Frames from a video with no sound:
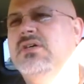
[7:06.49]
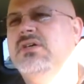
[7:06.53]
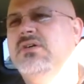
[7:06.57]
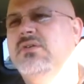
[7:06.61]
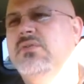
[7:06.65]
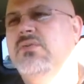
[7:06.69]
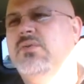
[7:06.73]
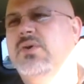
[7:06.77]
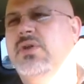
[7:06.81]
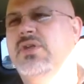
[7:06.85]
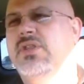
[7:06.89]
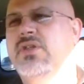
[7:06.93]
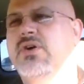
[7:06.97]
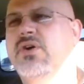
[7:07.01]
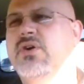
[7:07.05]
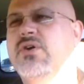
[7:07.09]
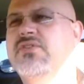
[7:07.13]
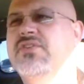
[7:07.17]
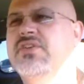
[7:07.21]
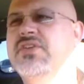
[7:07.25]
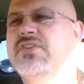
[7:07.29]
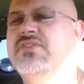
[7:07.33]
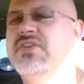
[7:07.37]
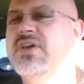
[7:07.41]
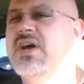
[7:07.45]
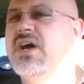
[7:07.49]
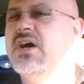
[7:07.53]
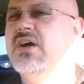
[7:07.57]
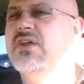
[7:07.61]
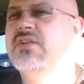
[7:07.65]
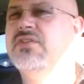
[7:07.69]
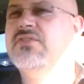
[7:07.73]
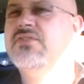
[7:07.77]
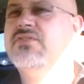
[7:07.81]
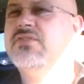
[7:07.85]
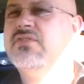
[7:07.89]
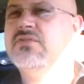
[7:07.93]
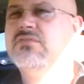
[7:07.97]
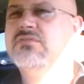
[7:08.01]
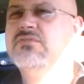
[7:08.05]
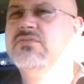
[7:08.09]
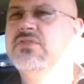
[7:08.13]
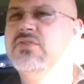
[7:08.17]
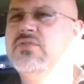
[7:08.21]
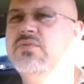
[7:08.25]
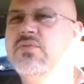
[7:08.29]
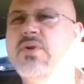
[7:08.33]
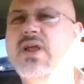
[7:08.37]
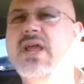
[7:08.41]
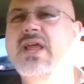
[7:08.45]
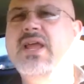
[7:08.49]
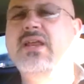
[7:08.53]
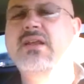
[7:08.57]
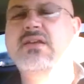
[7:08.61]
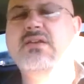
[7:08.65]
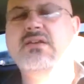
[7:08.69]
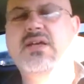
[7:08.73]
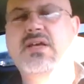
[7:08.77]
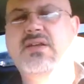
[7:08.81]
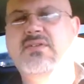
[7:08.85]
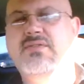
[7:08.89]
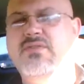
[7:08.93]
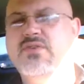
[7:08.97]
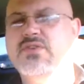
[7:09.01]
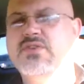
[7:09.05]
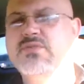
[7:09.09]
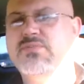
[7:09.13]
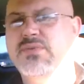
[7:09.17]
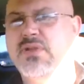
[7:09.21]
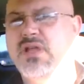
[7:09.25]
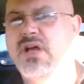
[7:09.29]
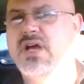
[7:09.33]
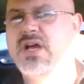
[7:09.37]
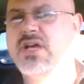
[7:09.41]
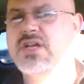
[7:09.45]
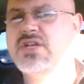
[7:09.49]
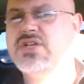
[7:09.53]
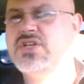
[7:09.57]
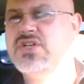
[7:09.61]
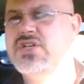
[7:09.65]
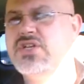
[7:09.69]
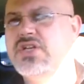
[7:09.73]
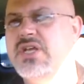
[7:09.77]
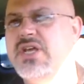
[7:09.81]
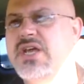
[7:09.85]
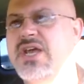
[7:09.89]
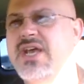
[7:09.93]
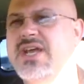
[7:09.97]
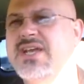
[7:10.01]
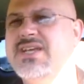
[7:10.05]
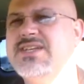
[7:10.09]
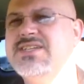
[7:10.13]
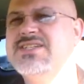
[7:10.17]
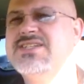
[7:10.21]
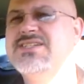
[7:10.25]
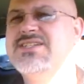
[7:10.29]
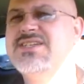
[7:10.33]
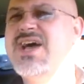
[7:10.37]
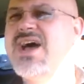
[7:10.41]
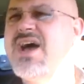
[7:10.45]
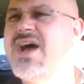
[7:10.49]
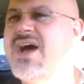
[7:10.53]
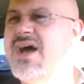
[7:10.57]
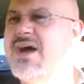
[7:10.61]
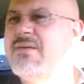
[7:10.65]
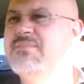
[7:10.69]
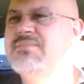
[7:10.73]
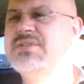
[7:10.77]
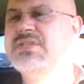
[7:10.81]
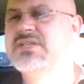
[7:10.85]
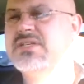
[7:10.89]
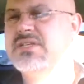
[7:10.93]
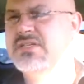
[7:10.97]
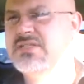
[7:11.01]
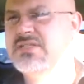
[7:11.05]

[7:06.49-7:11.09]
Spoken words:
One of those that sounds great at first blush, except